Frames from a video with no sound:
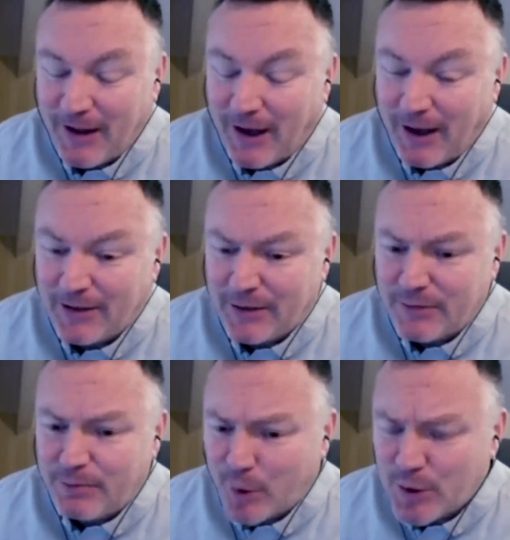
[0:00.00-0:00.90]
I
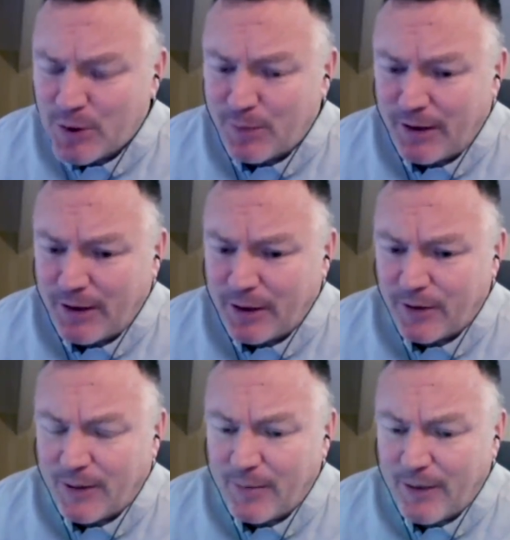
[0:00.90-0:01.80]
possibly could have
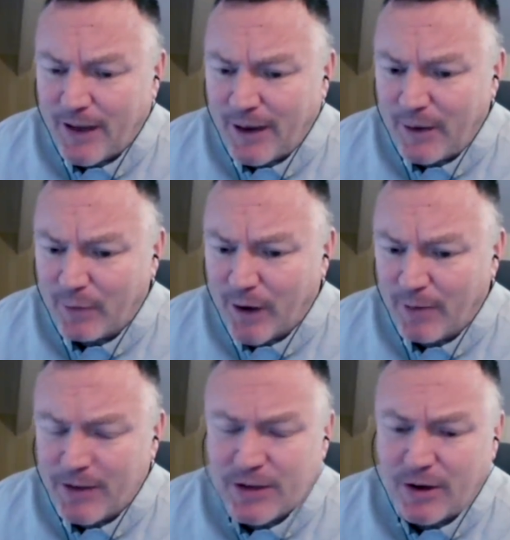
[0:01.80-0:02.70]
done without the rain, but
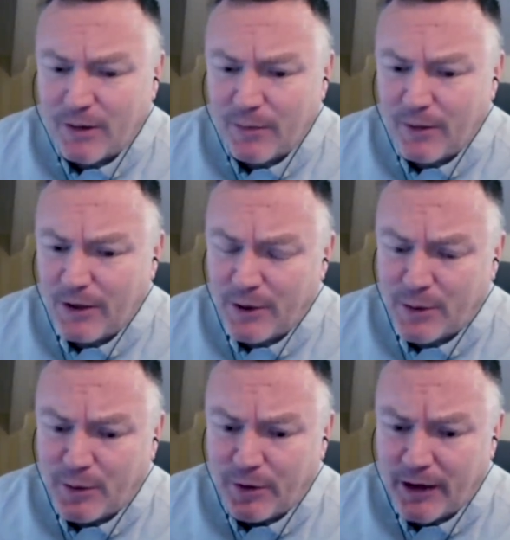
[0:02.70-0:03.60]
he's got, he's a
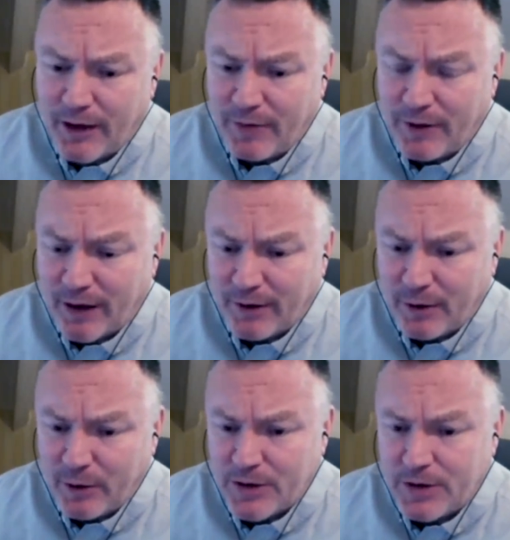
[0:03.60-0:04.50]
winner in heavy ground at
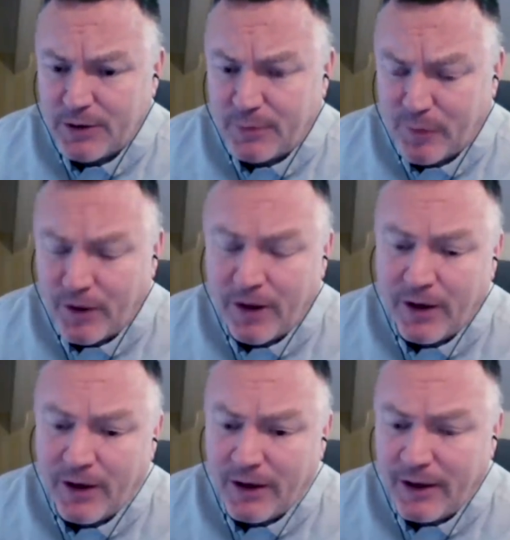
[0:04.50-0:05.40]
Oid 2 before
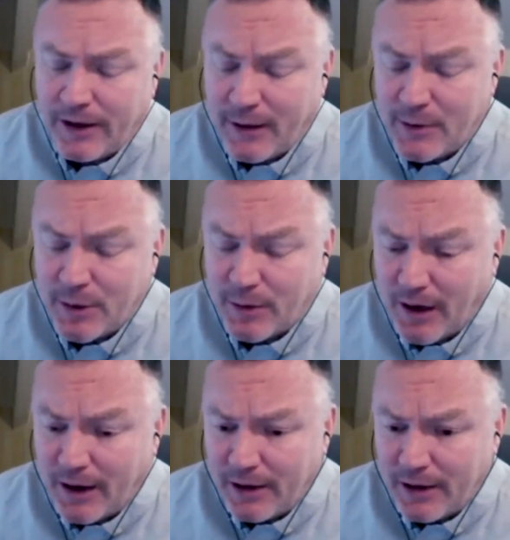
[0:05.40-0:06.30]
he came to
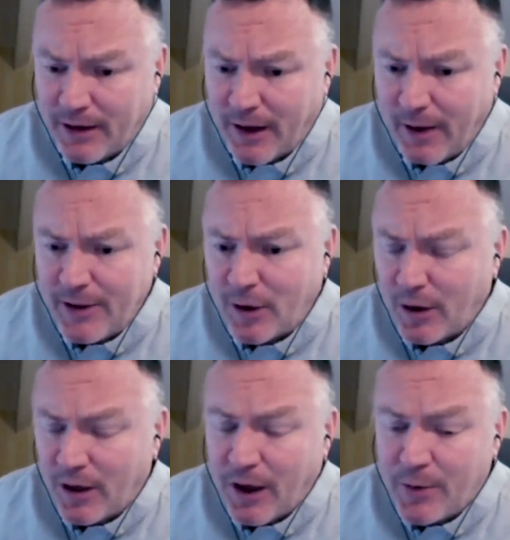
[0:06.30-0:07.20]
Ireland. He's got
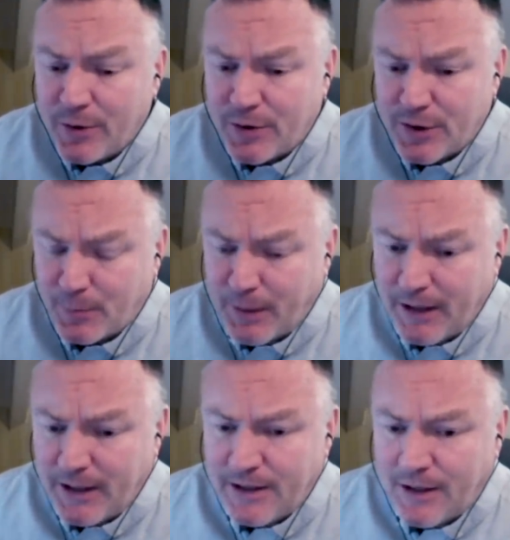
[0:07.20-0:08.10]
loads of
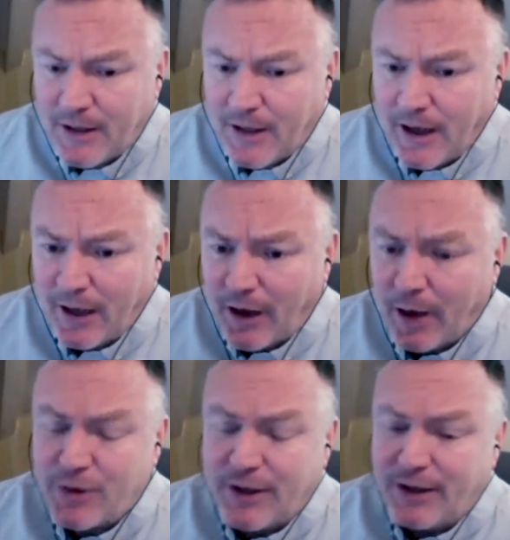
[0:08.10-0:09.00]
speed, and I
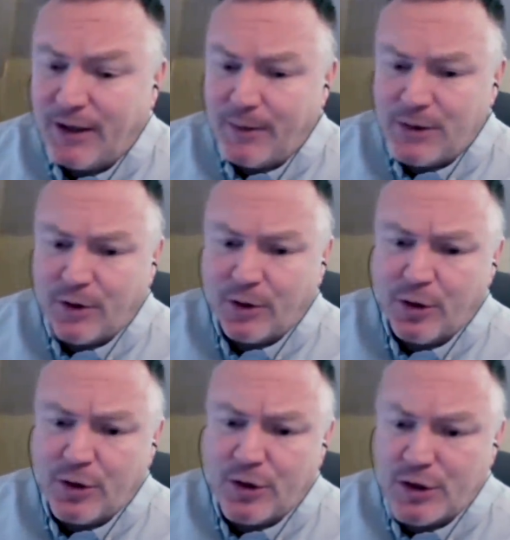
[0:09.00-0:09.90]
was thinking it'd be sort of
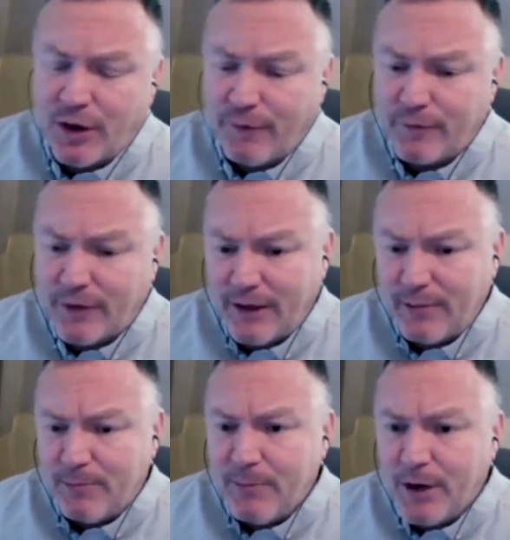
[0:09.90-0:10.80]
good to soft, and he'd
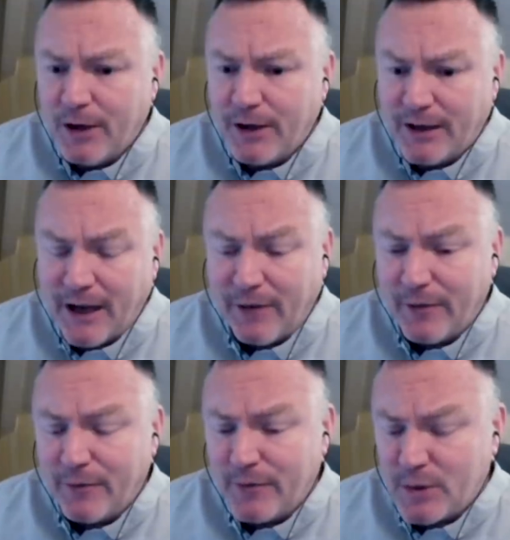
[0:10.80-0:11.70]
murder
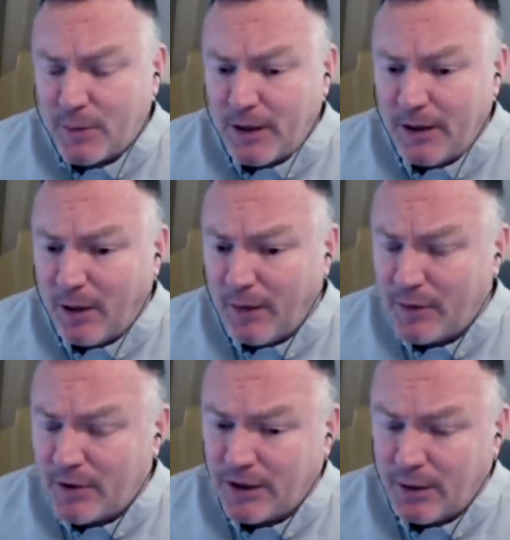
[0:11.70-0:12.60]
Galvin for speed. But
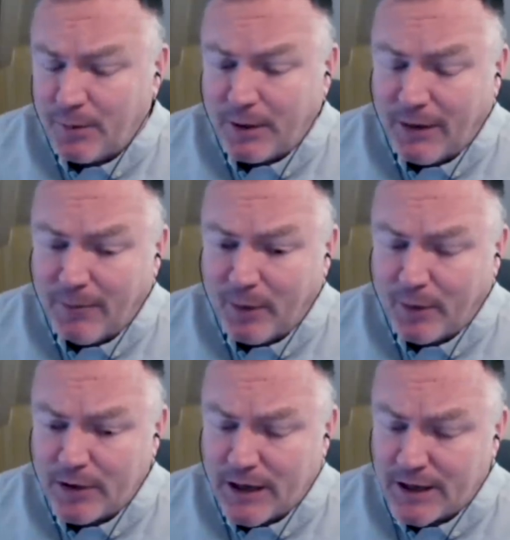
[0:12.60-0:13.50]
obviously, it could become more of a
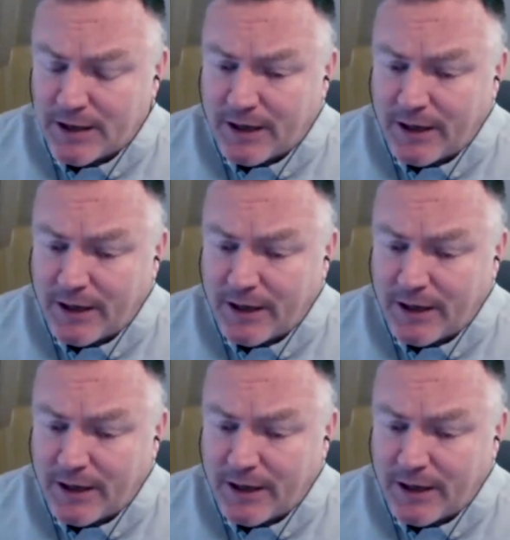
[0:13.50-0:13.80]
test now.